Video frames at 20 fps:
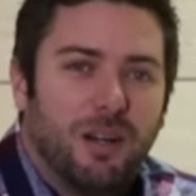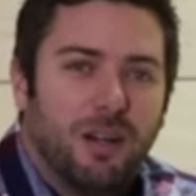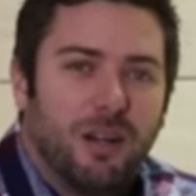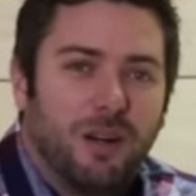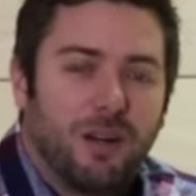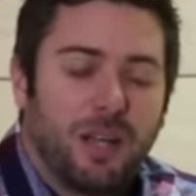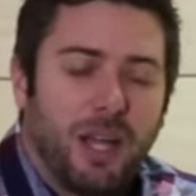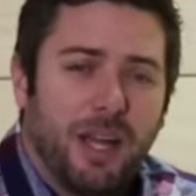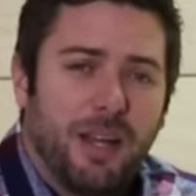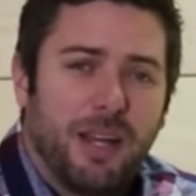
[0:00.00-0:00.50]

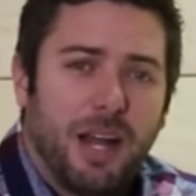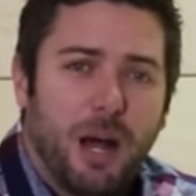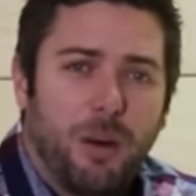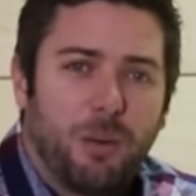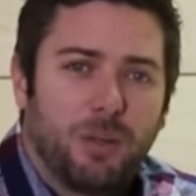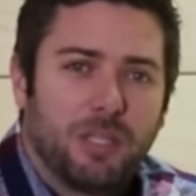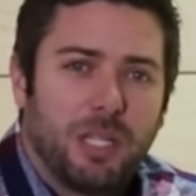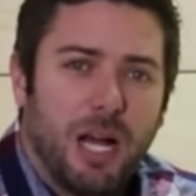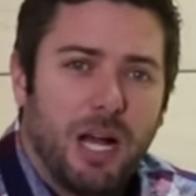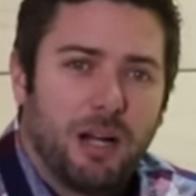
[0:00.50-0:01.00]
Okay, now
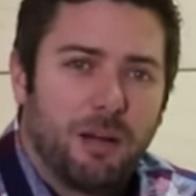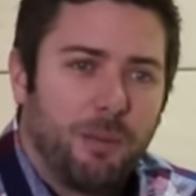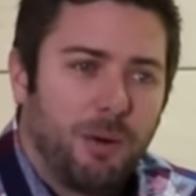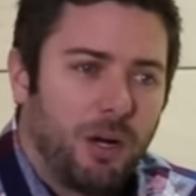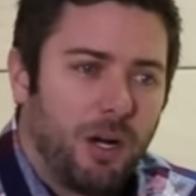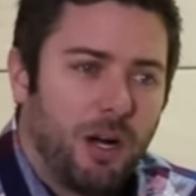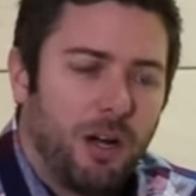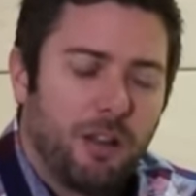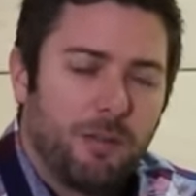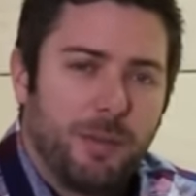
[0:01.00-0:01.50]
we'll talk
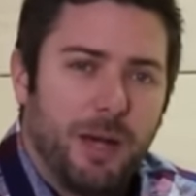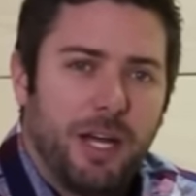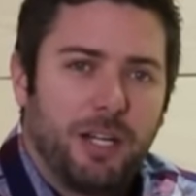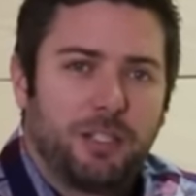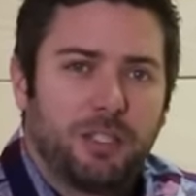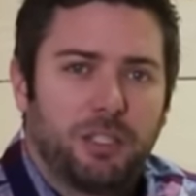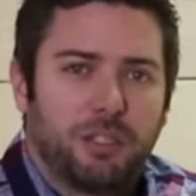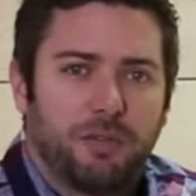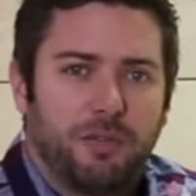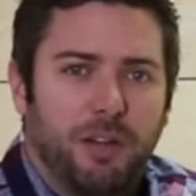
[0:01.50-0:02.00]
about how the
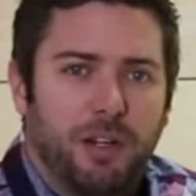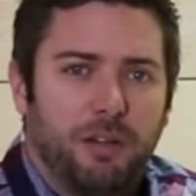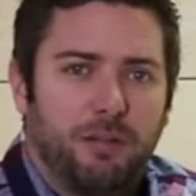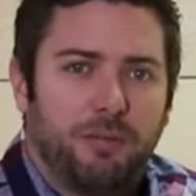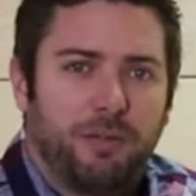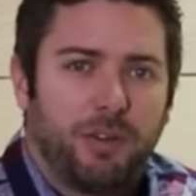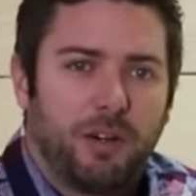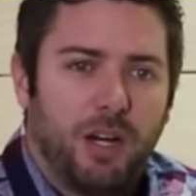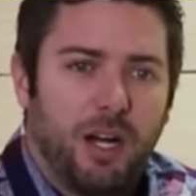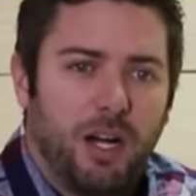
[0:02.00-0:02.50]
mattress felt
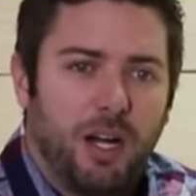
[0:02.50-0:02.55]
for